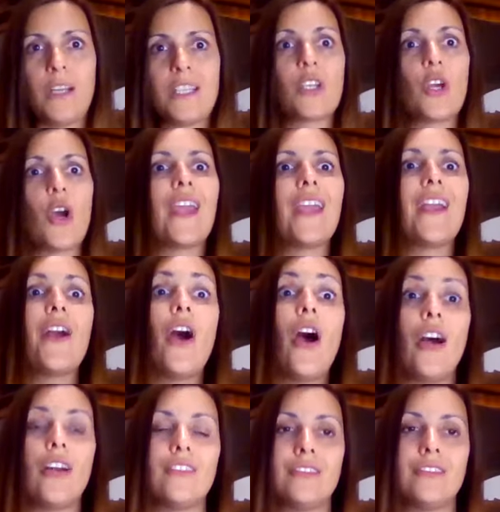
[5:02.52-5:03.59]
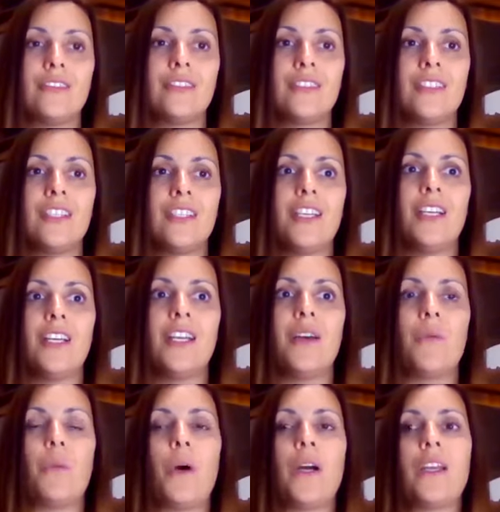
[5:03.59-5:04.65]
what's going on,
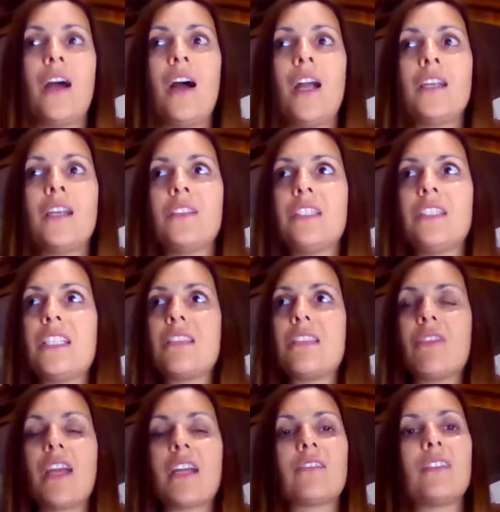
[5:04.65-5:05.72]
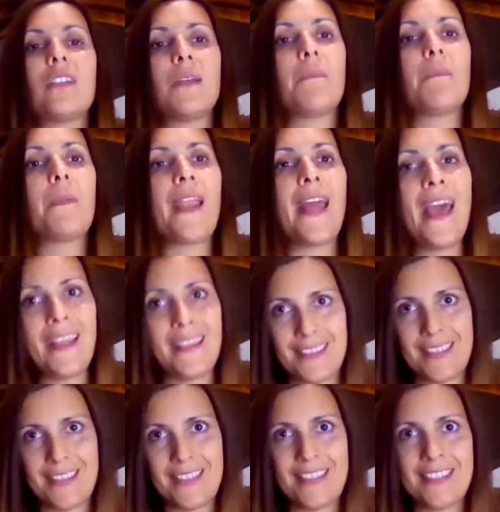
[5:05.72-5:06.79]
what are the distracting
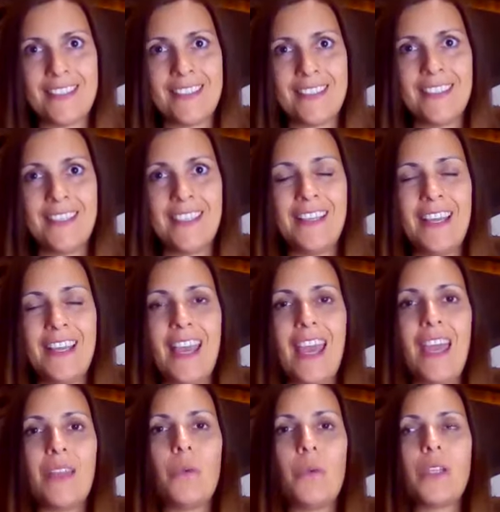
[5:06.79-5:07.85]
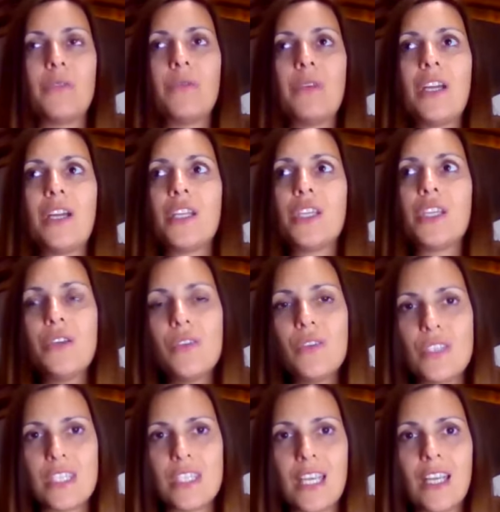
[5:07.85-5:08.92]
plants, and what we are
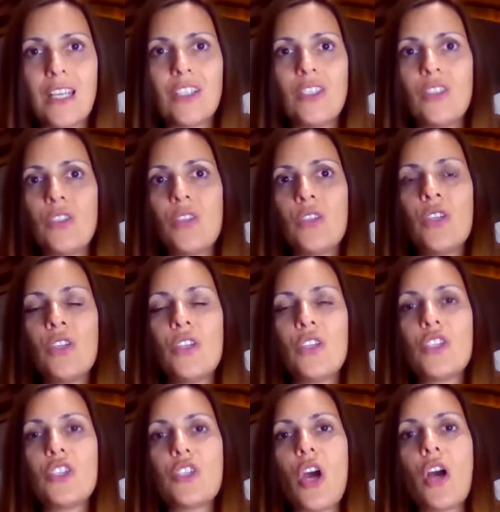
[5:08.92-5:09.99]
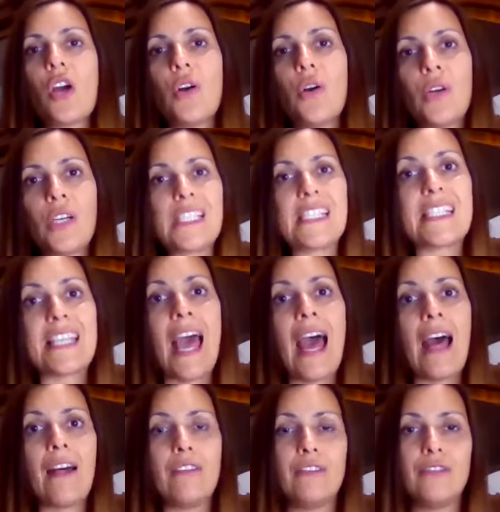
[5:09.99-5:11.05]
using to stalk
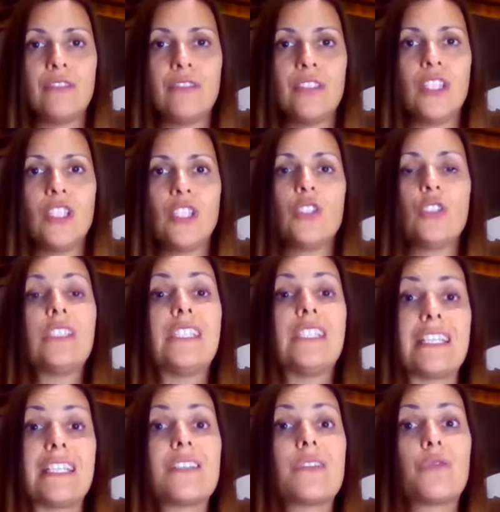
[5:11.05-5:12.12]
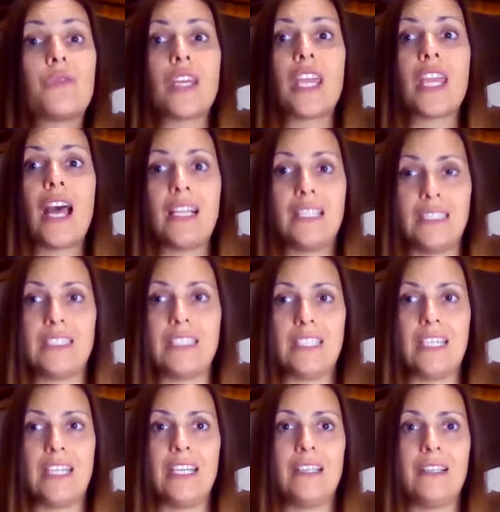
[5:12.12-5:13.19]
ourselves to this
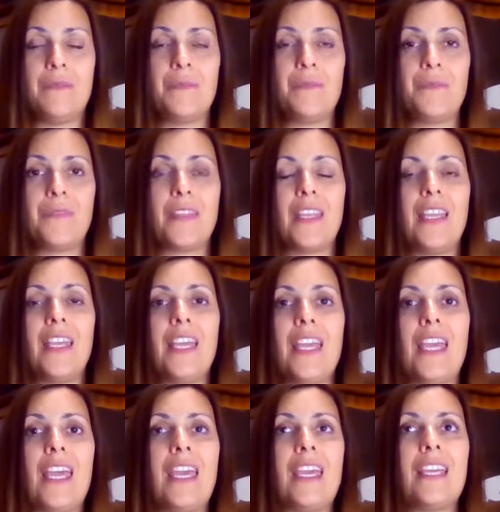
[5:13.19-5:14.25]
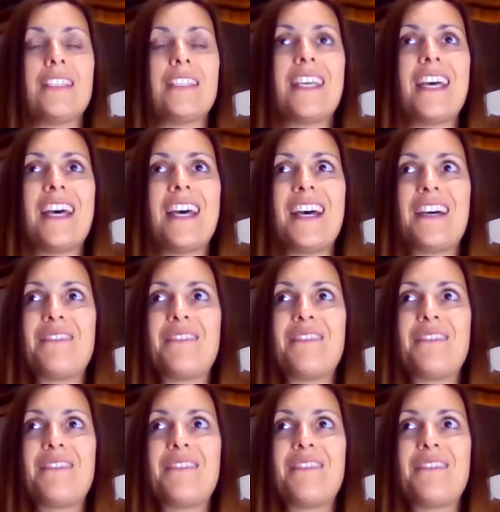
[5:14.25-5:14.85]
reality. And